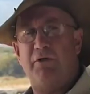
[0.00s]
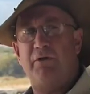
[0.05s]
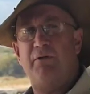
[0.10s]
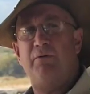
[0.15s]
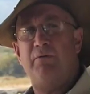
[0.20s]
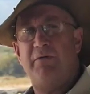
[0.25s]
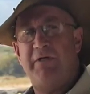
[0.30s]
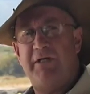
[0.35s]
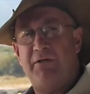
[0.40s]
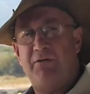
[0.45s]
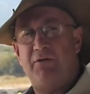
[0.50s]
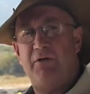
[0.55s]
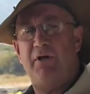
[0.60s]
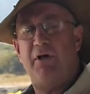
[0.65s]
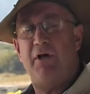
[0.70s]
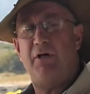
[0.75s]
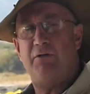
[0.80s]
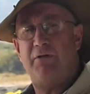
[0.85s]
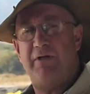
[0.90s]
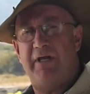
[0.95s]
You need to
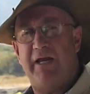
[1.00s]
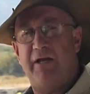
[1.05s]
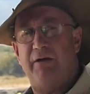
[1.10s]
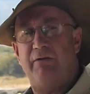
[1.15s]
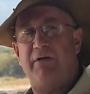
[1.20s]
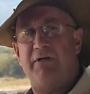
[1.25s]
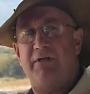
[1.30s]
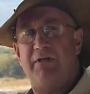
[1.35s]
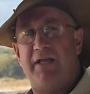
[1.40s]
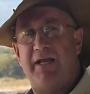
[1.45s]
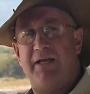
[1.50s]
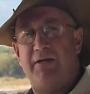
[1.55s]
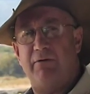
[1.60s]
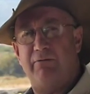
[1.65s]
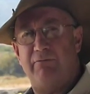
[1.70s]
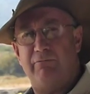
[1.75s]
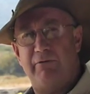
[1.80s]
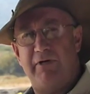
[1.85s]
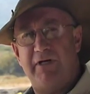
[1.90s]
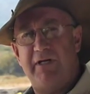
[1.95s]
go to areas that
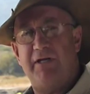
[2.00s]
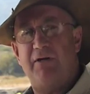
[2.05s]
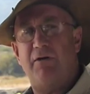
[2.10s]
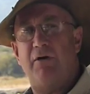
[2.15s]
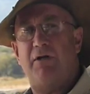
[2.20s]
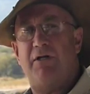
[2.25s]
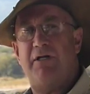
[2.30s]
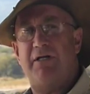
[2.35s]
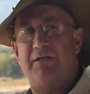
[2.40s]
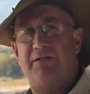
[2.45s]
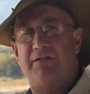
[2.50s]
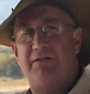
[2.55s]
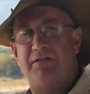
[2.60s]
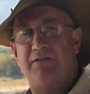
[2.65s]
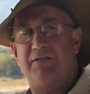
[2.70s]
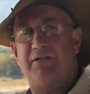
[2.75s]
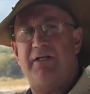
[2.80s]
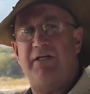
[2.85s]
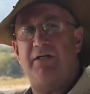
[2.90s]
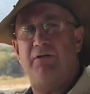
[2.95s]
already got
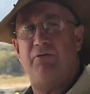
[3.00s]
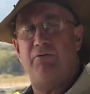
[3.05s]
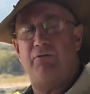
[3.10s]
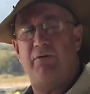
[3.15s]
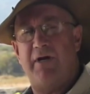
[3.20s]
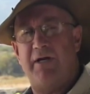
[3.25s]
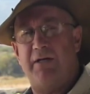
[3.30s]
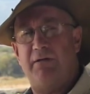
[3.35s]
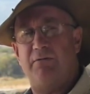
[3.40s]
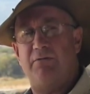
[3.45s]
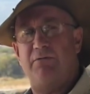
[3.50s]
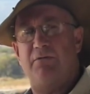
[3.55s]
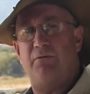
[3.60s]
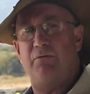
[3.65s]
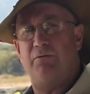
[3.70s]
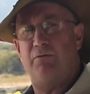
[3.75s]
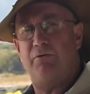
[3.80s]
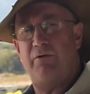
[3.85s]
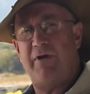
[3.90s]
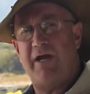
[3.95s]
existing trails
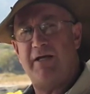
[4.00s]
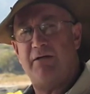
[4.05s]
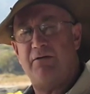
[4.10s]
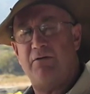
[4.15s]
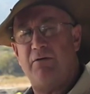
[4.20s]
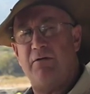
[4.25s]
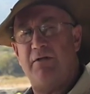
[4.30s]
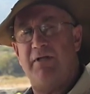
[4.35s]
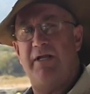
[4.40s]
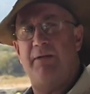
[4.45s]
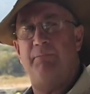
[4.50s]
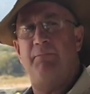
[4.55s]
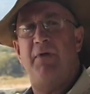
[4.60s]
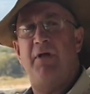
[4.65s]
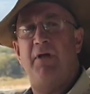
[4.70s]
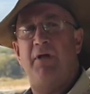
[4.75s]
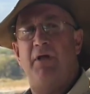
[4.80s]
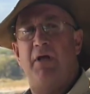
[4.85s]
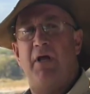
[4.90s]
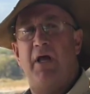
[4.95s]
or tracks on them,
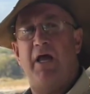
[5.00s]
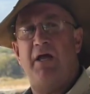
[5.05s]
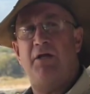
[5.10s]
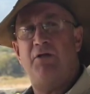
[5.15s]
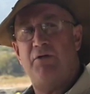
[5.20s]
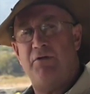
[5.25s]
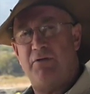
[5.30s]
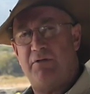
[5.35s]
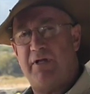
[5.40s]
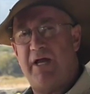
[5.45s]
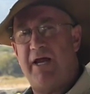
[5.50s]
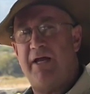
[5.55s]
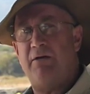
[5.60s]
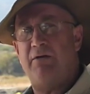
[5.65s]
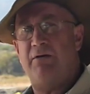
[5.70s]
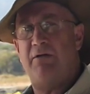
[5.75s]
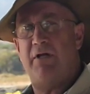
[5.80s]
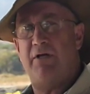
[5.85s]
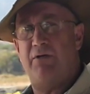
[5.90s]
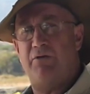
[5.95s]
and you stay
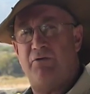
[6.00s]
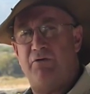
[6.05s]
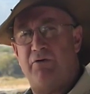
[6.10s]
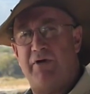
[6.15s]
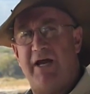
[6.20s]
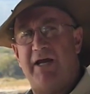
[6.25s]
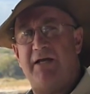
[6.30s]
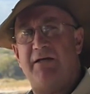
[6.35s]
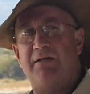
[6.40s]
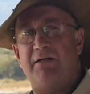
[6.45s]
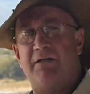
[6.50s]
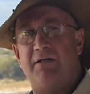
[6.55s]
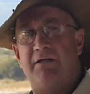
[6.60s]
on those tracks.